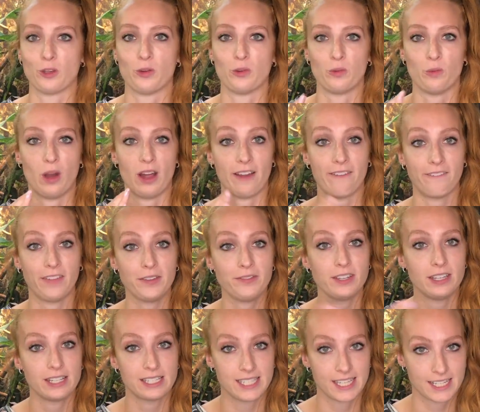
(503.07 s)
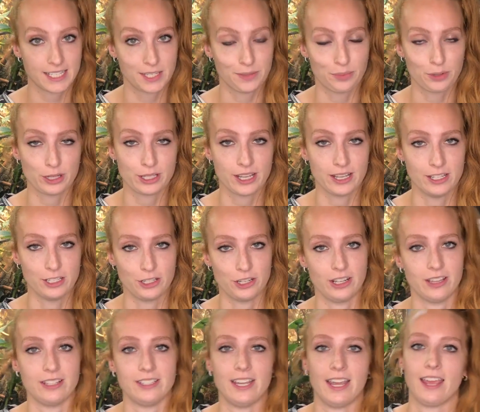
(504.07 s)
you would want 50 to 60%
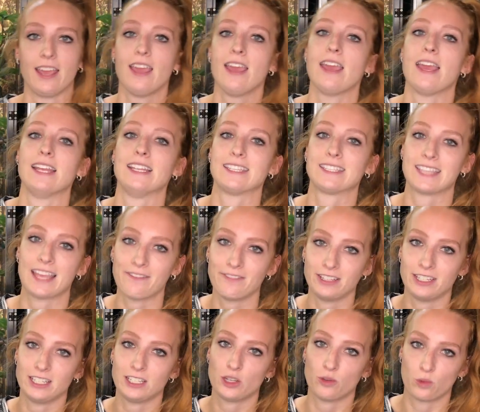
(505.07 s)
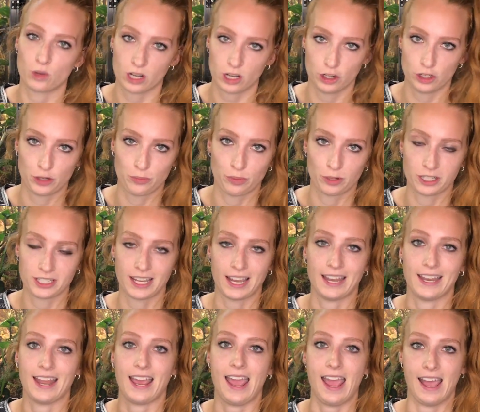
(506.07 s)
during the day and 70 to
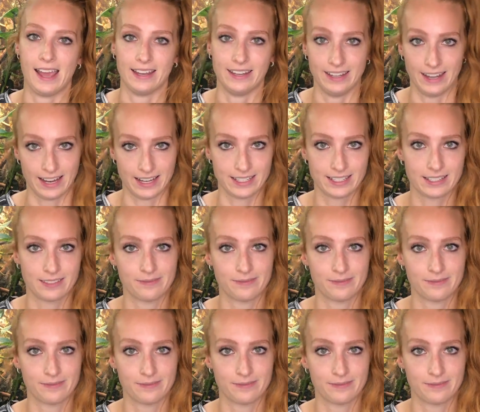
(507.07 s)
100% at night.